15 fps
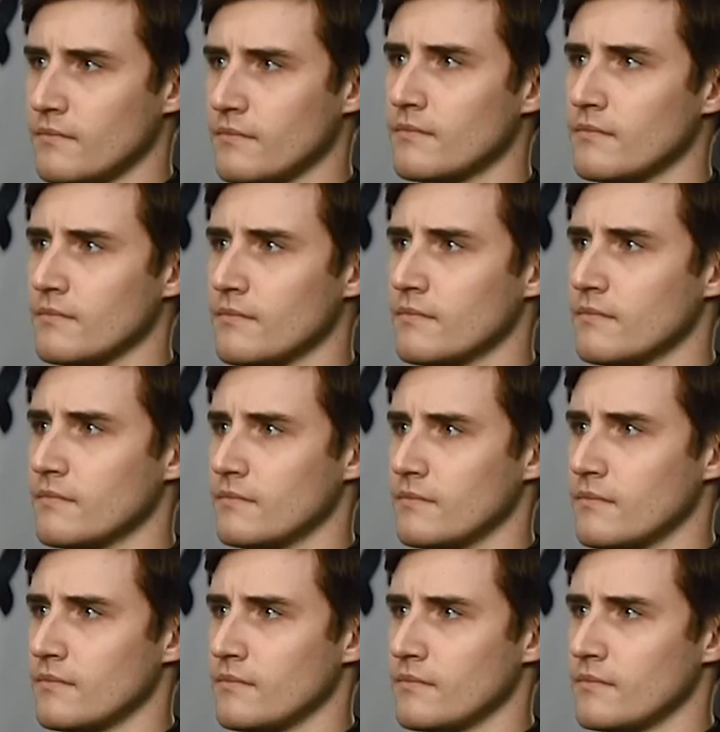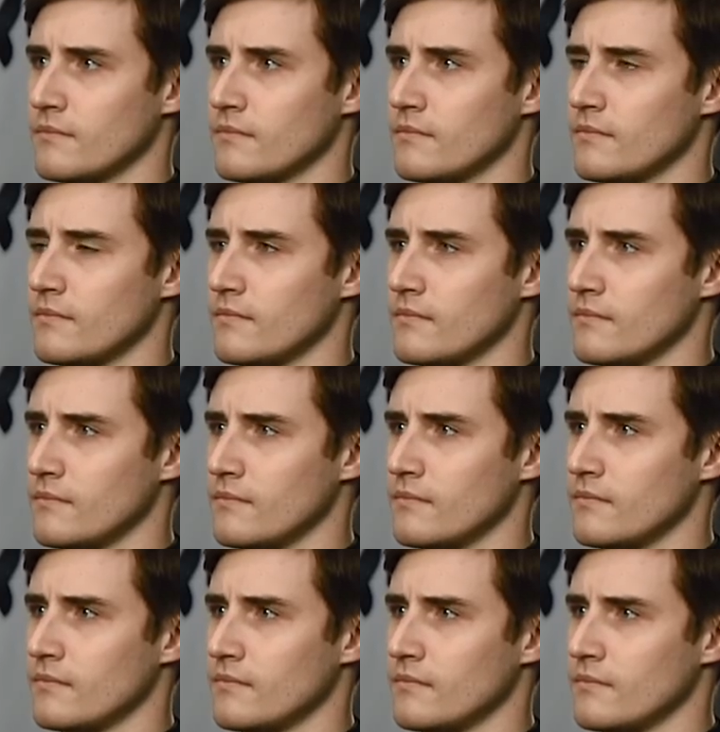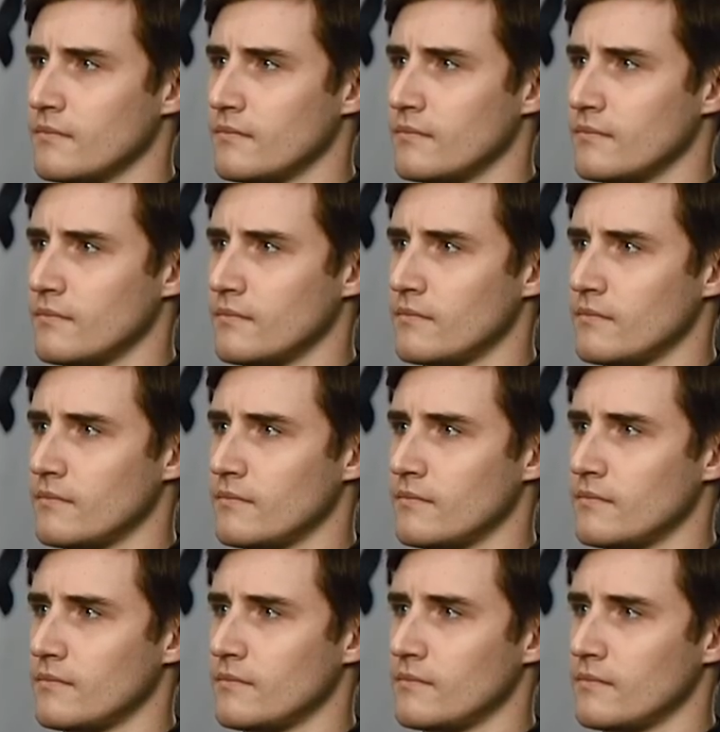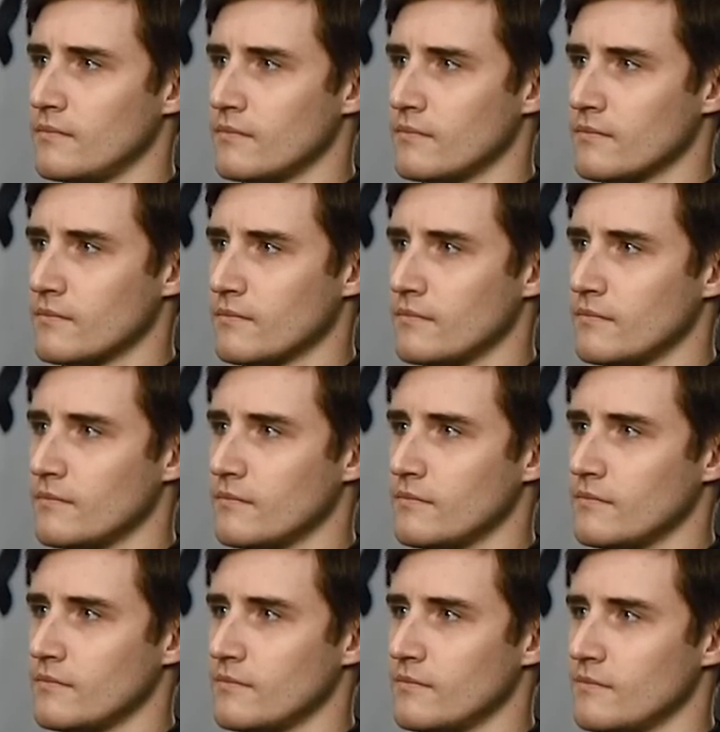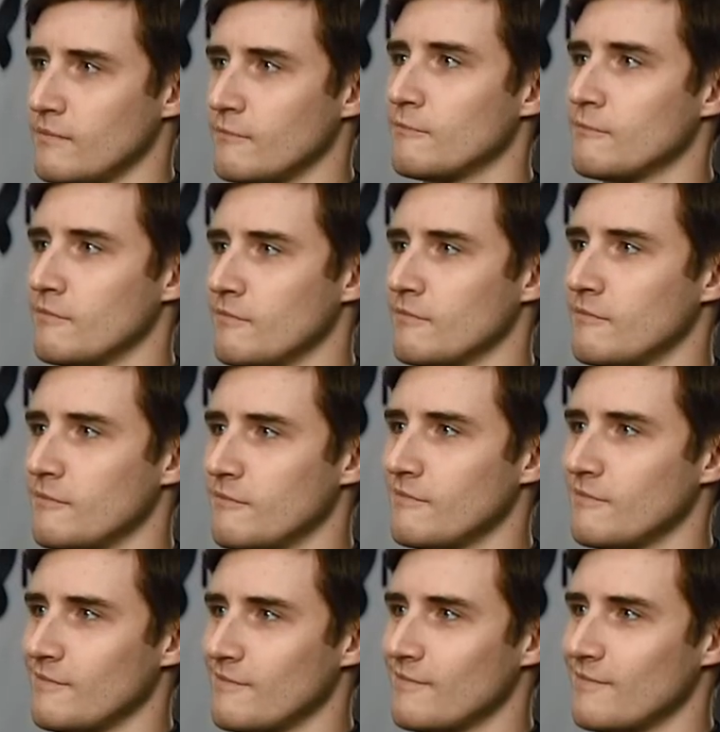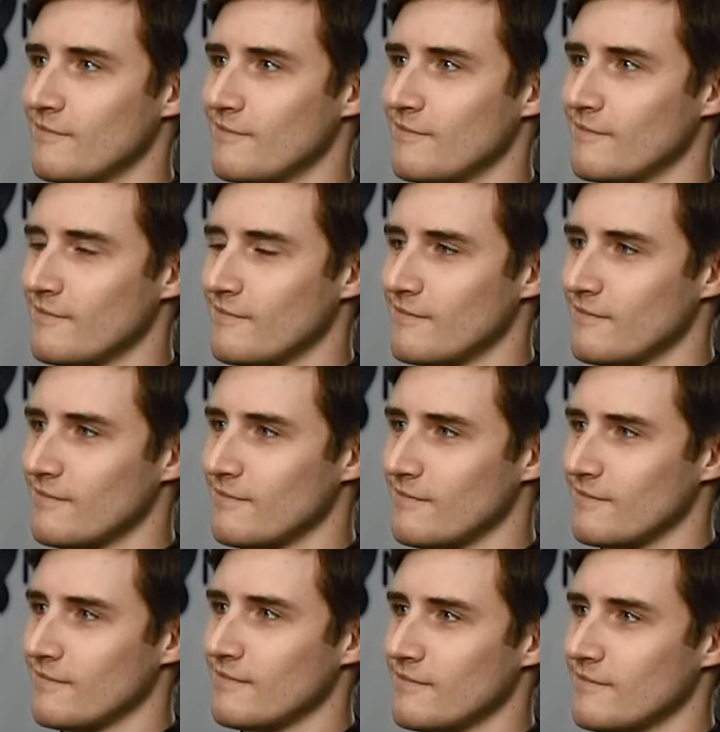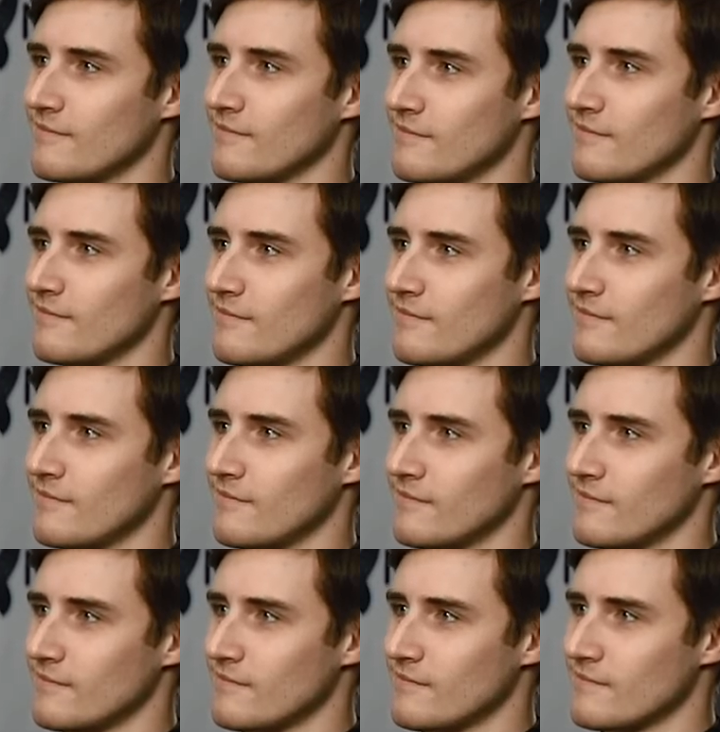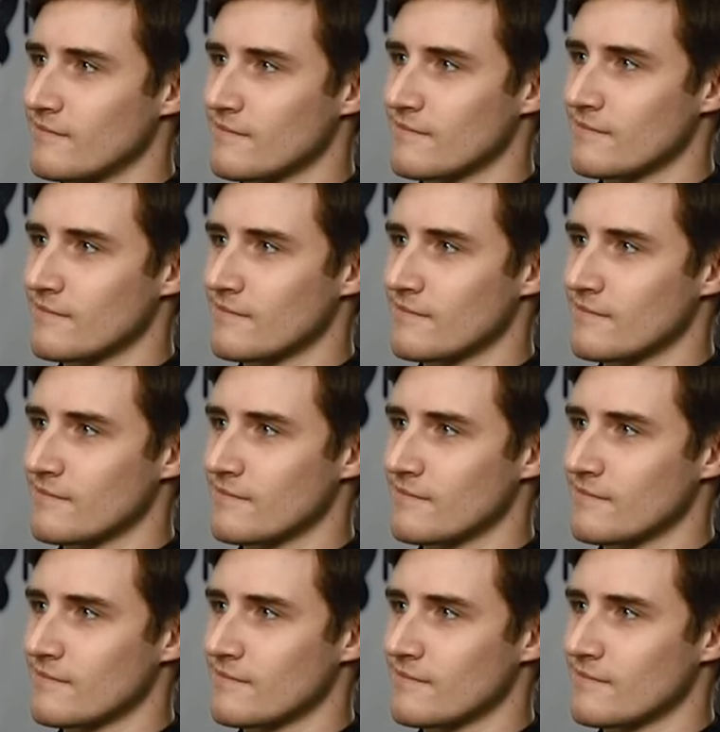The person shown says nothing.